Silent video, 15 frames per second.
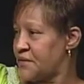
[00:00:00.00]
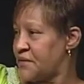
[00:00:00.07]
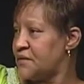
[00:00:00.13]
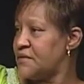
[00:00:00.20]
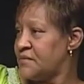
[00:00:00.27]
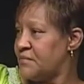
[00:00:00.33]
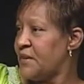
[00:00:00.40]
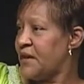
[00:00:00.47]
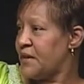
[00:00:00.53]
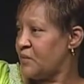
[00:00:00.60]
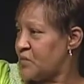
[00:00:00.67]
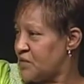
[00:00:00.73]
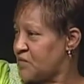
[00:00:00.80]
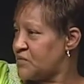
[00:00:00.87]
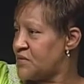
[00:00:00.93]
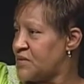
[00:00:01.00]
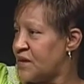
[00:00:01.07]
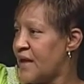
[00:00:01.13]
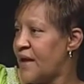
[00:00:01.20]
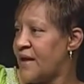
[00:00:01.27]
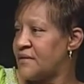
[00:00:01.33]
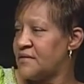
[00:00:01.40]
citizen meeting, which was
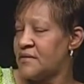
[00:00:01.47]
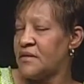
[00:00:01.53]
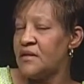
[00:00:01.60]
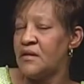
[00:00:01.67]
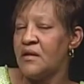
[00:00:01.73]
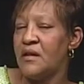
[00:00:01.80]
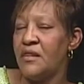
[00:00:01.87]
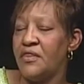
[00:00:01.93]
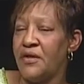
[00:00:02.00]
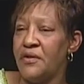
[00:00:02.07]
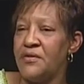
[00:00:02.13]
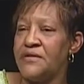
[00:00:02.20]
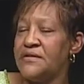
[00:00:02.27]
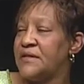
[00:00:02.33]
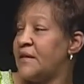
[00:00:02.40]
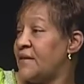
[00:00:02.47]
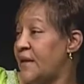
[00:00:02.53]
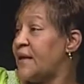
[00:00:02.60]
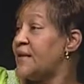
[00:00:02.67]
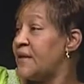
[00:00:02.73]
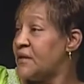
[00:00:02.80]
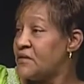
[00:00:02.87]
last Thursday, and
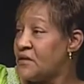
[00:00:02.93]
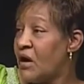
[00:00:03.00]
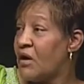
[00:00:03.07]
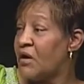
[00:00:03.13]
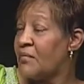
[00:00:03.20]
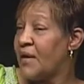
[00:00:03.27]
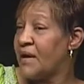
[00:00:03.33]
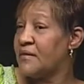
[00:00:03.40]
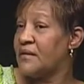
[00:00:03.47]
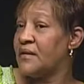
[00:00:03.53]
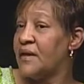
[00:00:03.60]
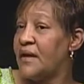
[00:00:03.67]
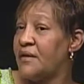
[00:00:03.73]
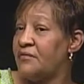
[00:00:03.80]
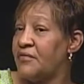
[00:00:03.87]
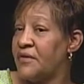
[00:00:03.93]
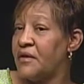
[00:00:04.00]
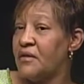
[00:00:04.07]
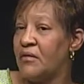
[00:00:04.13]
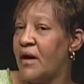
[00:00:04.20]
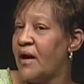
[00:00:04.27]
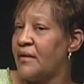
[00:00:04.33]
they did talk about the
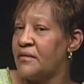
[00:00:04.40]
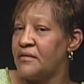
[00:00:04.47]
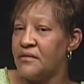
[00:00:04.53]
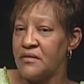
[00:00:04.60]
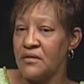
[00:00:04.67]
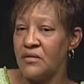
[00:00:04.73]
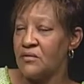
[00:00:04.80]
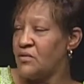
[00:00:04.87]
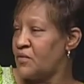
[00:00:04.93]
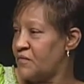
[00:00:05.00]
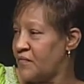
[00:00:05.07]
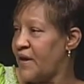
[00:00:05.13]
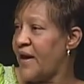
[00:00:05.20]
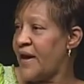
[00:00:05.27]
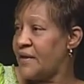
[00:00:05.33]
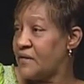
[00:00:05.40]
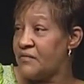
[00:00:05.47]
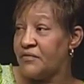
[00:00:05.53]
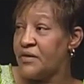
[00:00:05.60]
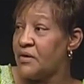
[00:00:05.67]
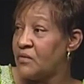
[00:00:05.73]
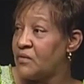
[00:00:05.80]
landfill. I don't know if they had
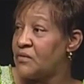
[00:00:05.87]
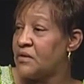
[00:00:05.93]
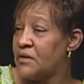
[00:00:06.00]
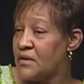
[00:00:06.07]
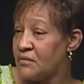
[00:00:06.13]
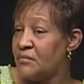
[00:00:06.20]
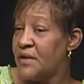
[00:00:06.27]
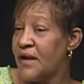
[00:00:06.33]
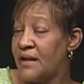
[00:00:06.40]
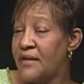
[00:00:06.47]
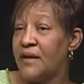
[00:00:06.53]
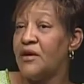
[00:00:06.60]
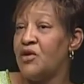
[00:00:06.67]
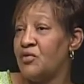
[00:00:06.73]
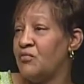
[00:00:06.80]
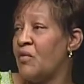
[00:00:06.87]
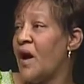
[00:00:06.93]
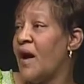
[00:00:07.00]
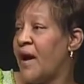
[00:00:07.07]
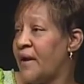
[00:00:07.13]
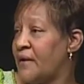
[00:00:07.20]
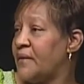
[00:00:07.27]
the vote, but I think you're
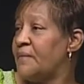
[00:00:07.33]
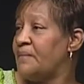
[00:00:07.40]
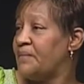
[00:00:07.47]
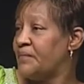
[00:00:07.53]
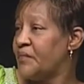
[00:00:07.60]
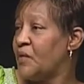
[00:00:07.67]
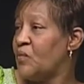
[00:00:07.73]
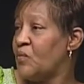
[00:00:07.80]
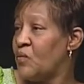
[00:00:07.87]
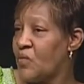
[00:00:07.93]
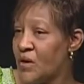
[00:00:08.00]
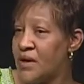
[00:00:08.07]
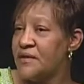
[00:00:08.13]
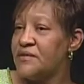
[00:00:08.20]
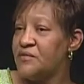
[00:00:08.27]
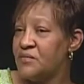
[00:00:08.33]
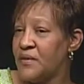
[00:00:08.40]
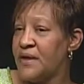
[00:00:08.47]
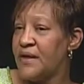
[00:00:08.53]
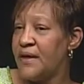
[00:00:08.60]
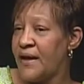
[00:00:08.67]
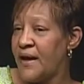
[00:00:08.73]
right. Once
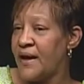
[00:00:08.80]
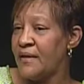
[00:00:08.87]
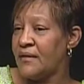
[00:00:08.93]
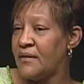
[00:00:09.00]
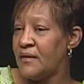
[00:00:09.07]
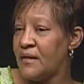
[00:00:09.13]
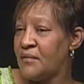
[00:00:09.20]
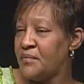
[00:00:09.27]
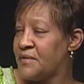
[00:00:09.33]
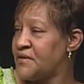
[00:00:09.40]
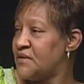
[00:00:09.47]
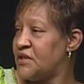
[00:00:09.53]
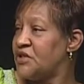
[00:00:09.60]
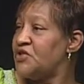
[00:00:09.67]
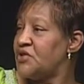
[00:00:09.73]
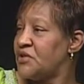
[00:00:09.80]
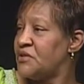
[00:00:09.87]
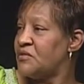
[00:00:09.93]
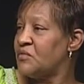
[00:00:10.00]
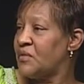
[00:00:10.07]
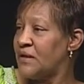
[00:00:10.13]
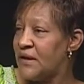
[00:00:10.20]
we get a
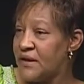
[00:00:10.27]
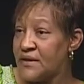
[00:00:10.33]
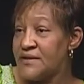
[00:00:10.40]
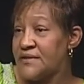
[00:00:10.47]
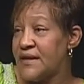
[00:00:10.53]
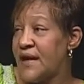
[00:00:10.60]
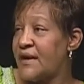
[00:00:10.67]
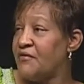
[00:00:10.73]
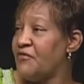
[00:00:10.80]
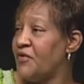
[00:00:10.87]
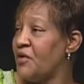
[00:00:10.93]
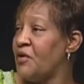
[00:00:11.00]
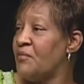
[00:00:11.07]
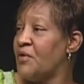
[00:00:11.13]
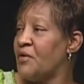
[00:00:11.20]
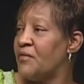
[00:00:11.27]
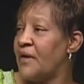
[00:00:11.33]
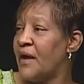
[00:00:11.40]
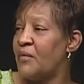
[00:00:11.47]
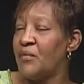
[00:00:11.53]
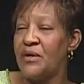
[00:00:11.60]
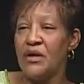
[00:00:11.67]
position, we need to stand firm on
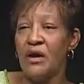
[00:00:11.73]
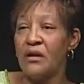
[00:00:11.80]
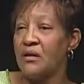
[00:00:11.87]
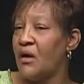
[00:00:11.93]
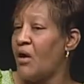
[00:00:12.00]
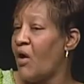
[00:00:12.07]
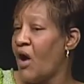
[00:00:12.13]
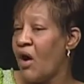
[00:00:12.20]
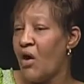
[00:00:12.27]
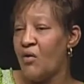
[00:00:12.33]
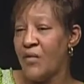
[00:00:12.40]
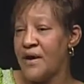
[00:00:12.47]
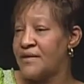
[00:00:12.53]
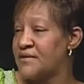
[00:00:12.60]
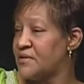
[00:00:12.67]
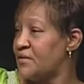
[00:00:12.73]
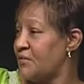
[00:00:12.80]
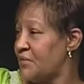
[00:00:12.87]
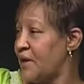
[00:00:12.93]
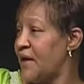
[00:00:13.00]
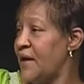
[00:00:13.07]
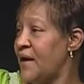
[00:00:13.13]
that. Right. We don't always
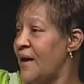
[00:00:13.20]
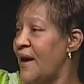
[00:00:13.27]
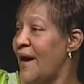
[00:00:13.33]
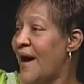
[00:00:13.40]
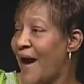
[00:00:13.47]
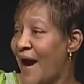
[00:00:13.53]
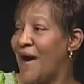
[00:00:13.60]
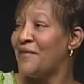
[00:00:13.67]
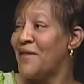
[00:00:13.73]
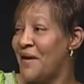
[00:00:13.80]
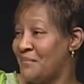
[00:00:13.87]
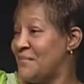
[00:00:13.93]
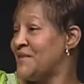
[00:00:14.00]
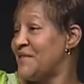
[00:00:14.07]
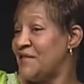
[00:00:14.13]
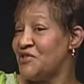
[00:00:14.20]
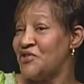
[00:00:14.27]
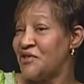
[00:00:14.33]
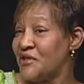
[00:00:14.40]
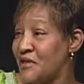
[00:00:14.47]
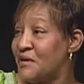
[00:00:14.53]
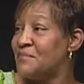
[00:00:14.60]
agree how that
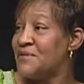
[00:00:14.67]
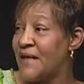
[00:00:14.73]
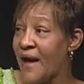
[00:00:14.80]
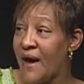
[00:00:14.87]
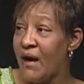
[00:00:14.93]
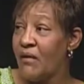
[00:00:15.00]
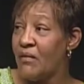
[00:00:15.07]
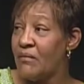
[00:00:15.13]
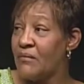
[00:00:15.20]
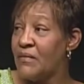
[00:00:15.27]
position comes out,